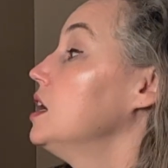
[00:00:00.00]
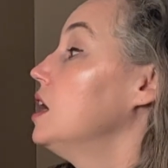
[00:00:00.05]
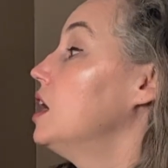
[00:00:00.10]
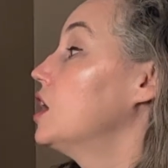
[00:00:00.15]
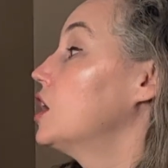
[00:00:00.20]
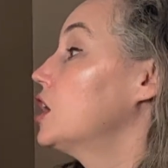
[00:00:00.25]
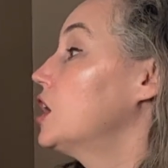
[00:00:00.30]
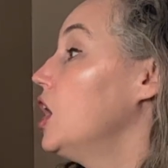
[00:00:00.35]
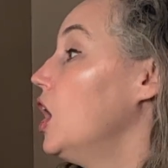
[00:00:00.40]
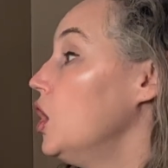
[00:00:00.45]

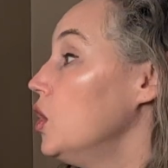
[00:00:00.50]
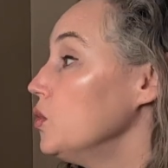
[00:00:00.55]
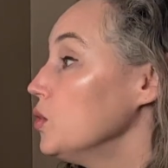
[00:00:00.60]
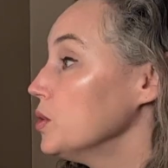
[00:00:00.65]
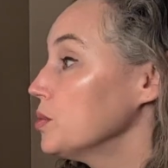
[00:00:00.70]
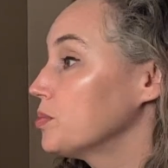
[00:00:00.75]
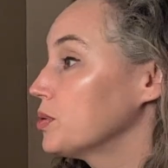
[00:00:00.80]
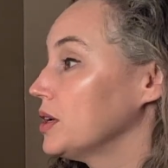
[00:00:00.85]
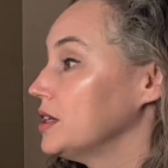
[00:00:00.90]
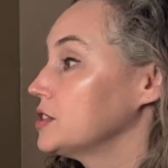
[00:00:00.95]
A
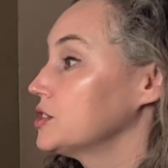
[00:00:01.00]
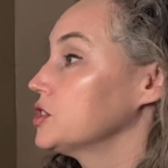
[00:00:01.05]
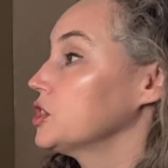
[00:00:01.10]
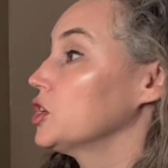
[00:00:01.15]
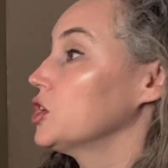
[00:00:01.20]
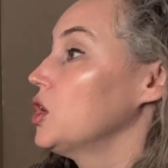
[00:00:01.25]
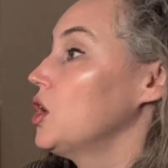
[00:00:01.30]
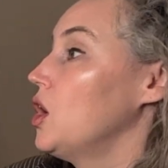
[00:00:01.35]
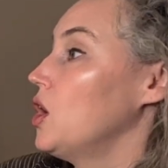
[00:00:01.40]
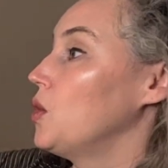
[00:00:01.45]

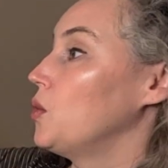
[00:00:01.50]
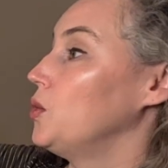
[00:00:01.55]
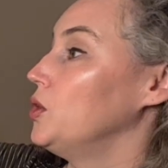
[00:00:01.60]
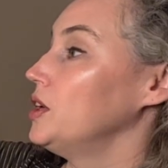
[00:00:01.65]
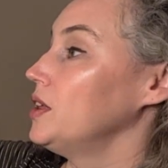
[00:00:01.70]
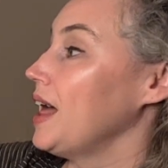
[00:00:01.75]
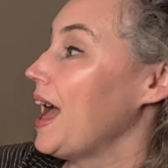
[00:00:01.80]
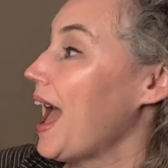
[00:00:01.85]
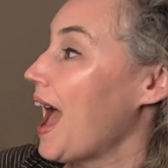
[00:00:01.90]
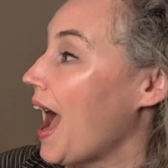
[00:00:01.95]
corepressor
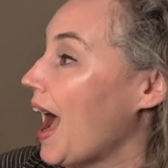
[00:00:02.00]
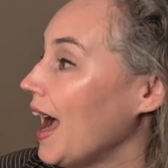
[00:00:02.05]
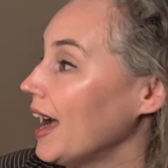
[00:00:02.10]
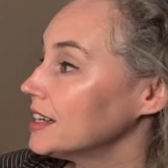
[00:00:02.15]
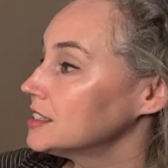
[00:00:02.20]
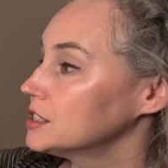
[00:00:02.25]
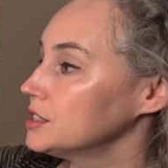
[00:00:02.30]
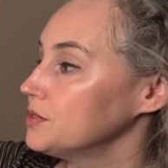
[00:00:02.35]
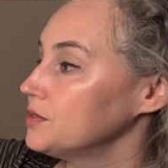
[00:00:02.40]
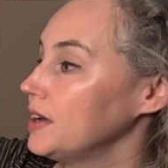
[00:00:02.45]
will
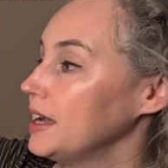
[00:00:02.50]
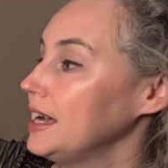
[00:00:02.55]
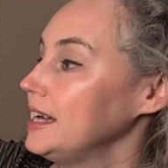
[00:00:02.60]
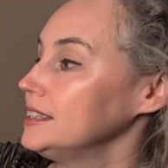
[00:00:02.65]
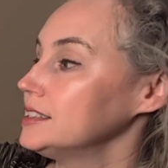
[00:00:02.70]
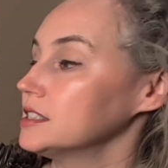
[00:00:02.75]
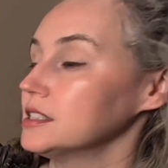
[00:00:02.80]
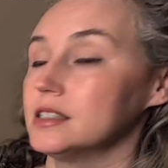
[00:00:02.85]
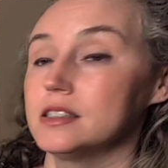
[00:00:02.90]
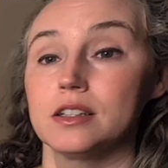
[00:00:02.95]

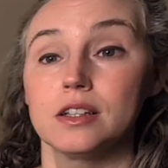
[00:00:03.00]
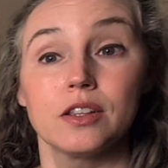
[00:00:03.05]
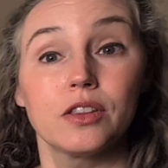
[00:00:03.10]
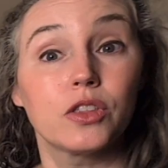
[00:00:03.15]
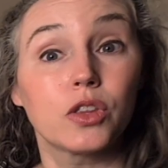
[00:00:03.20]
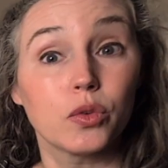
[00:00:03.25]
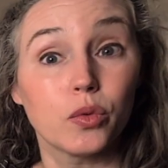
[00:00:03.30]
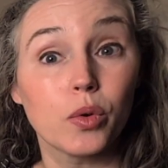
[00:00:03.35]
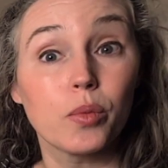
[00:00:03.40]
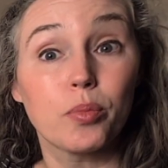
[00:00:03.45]
activate
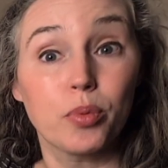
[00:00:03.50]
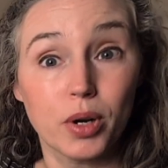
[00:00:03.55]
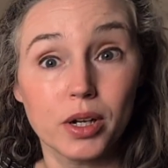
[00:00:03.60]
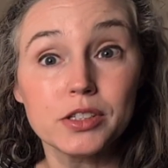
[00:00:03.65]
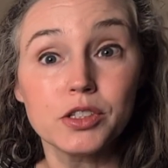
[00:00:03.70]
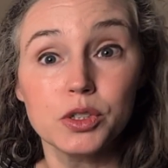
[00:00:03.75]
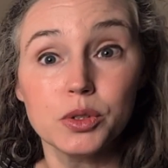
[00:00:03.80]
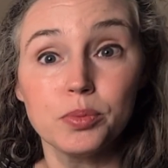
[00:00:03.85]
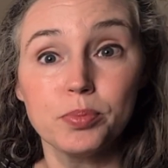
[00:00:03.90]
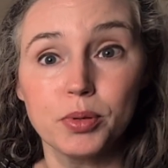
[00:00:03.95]
the
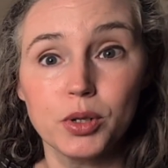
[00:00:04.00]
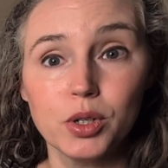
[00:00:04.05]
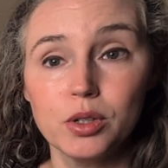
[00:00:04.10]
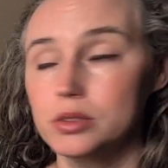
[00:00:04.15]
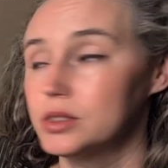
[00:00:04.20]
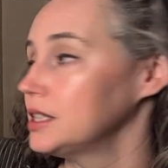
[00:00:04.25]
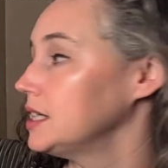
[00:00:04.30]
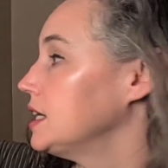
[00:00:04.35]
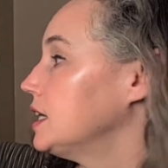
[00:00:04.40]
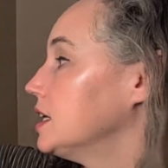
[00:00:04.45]
repressor
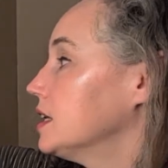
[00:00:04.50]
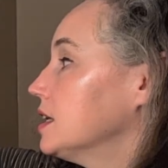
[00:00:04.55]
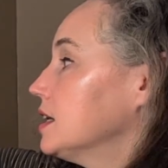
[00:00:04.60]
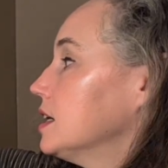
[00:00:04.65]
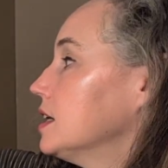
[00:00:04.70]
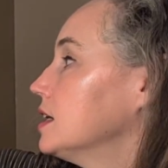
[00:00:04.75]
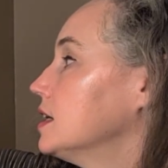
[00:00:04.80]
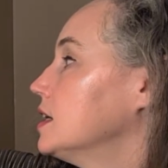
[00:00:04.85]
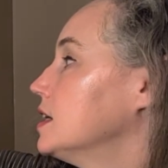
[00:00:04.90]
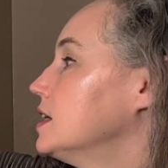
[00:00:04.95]
protein
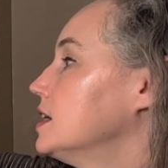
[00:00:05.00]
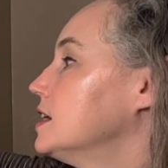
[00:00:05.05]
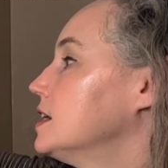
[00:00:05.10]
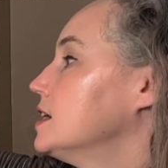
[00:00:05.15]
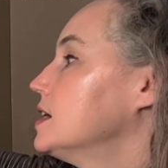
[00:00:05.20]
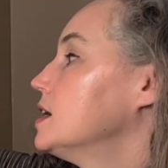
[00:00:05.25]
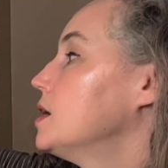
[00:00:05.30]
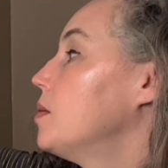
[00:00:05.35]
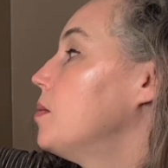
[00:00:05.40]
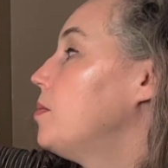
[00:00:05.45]

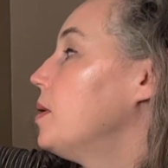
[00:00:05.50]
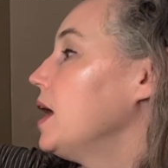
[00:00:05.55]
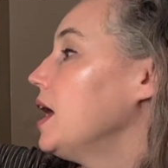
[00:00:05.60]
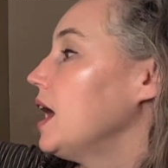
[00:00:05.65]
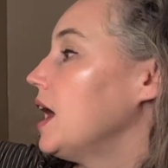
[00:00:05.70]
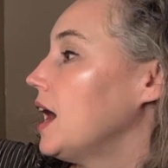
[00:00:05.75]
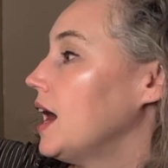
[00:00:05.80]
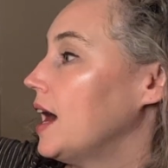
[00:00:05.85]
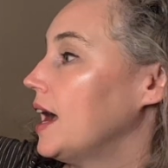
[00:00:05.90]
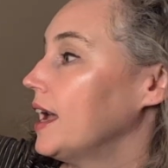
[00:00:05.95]

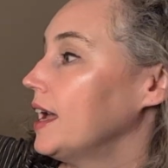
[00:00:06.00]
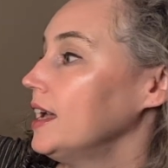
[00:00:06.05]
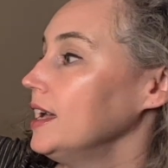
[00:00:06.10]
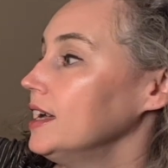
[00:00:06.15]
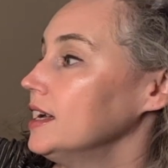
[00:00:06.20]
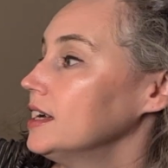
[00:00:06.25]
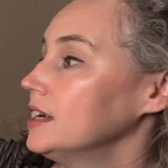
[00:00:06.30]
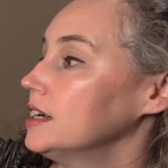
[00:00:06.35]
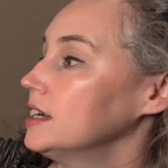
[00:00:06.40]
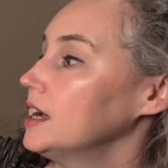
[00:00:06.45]
by
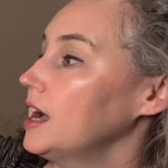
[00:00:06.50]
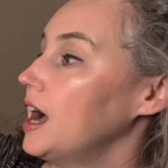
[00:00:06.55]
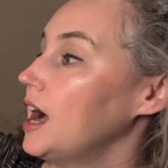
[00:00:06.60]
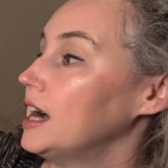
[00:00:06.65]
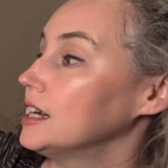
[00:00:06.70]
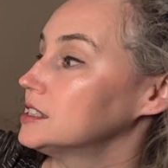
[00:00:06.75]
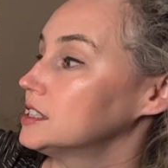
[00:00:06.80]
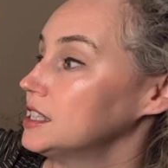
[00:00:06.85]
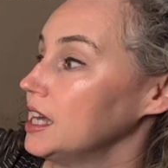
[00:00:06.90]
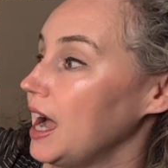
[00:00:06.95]

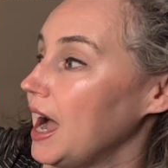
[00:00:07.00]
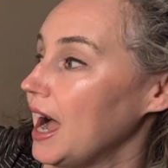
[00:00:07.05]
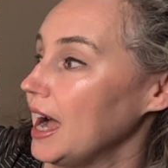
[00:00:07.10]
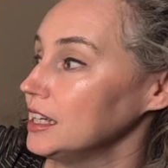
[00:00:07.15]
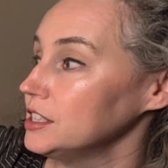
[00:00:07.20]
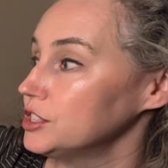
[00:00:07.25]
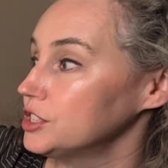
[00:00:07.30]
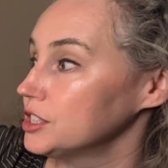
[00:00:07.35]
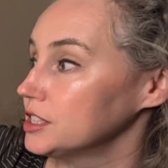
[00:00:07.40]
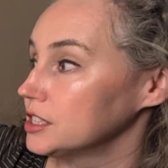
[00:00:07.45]

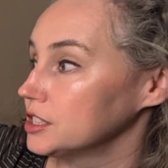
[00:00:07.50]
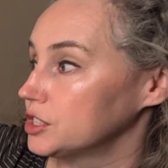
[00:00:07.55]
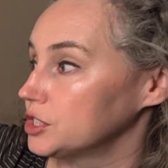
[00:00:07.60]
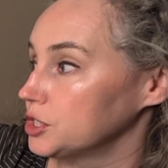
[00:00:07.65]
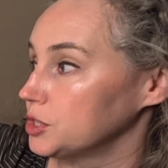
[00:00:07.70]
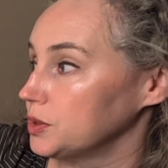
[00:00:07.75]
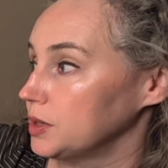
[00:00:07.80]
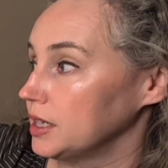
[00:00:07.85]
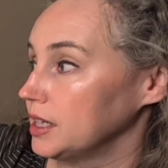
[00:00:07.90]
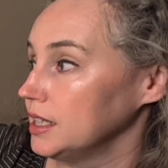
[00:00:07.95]
attaching
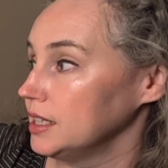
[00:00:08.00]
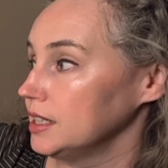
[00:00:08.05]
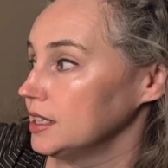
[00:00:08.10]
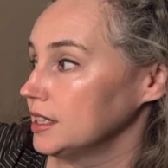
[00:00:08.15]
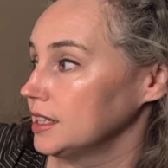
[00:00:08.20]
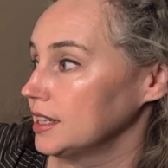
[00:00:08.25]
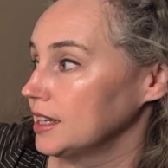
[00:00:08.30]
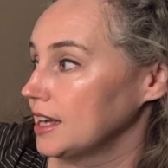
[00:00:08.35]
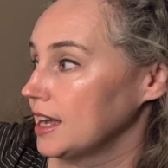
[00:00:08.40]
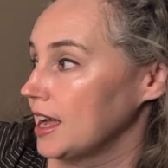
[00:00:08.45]
to it
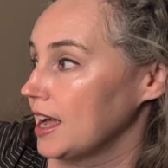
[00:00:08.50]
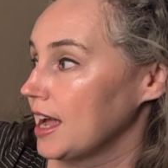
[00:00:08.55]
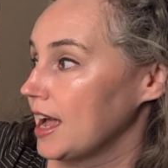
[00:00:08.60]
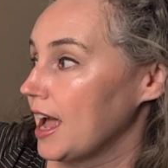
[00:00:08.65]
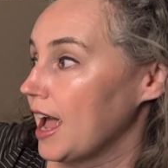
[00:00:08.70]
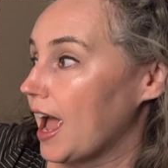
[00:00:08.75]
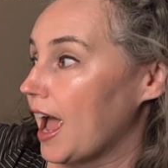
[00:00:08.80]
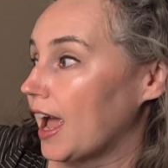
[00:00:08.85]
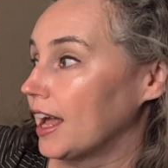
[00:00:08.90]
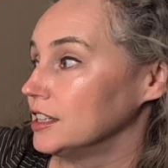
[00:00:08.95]

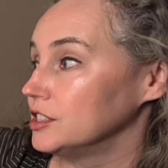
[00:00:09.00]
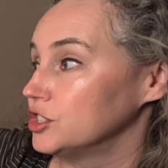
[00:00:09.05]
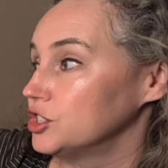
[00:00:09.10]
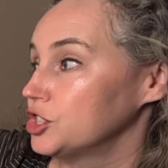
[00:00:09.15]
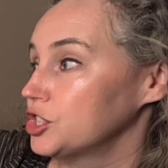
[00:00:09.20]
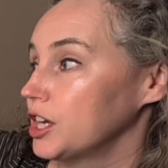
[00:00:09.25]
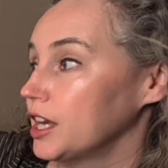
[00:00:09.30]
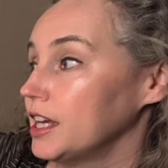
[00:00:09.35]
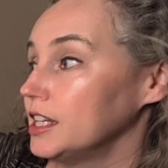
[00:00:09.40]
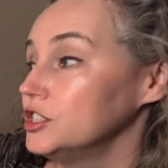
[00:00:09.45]
and
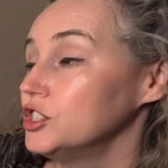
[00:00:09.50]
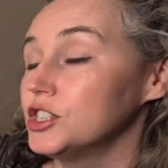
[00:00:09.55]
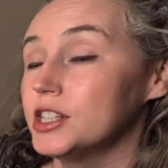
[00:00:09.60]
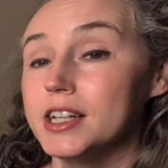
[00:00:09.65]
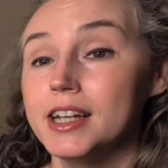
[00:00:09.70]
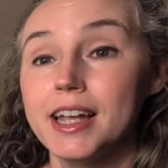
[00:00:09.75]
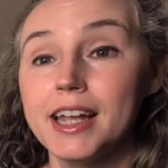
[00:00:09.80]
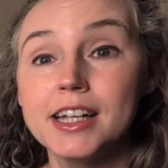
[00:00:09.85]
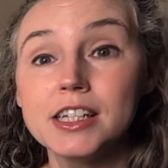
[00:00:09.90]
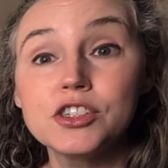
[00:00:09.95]

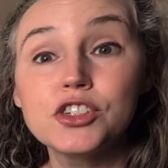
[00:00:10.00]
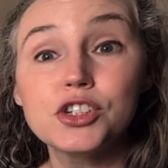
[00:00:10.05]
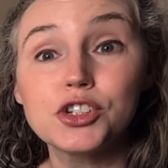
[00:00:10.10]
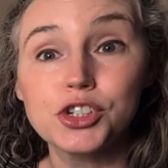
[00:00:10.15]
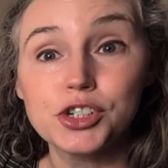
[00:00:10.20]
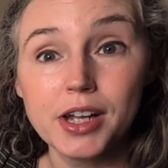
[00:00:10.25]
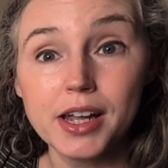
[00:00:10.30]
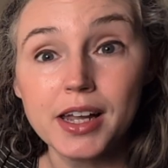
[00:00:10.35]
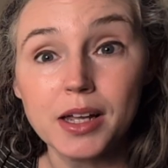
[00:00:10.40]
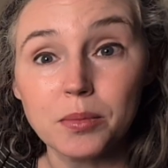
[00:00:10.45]
changing its
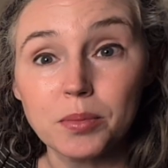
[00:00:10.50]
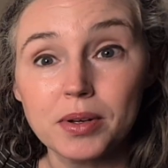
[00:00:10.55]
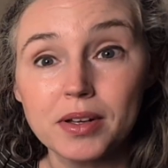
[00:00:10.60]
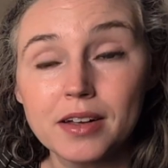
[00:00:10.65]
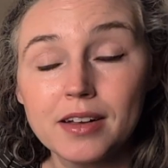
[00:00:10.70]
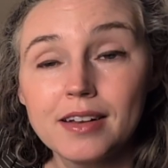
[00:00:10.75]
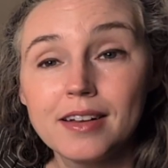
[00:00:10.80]
shape.